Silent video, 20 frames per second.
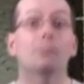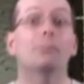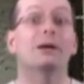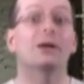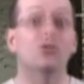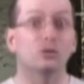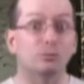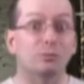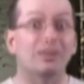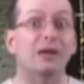but
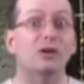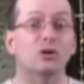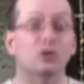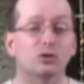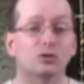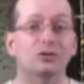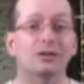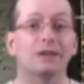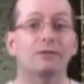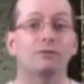it's better to
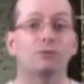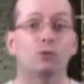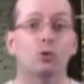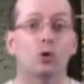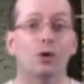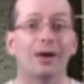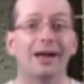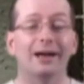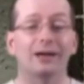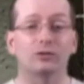say
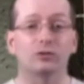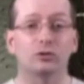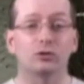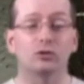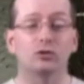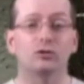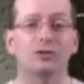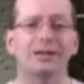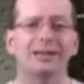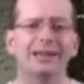4X, to
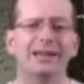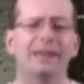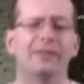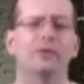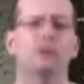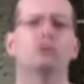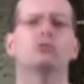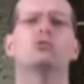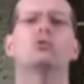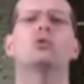just say, yeah,
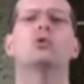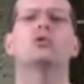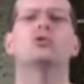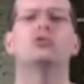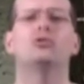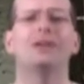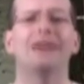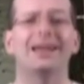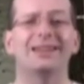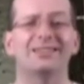there's 4
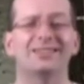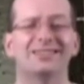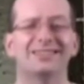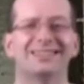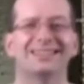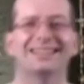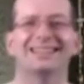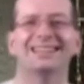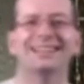sets,